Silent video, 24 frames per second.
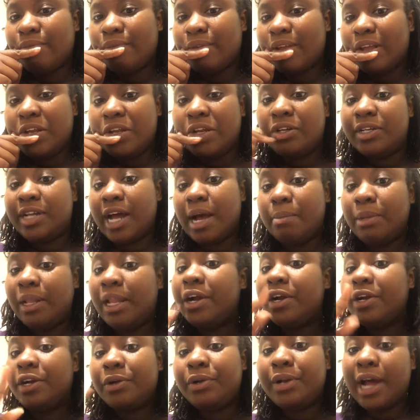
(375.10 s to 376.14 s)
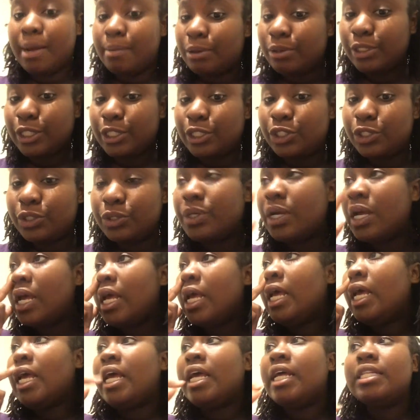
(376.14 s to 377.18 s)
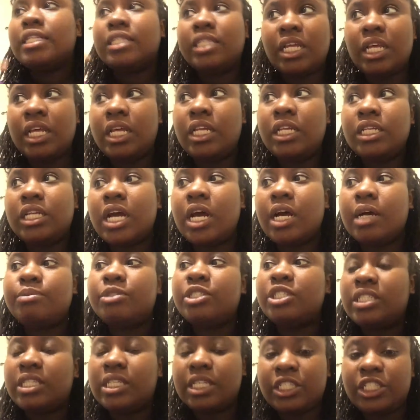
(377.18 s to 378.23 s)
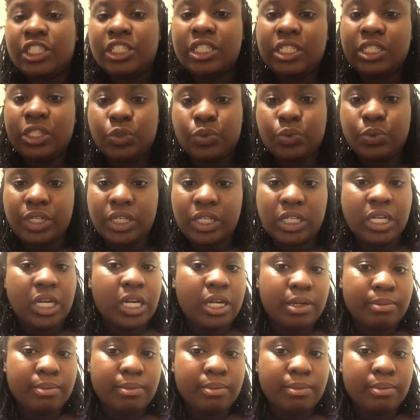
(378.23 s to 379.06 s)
you know, let her know Damo sent you. Then she's doing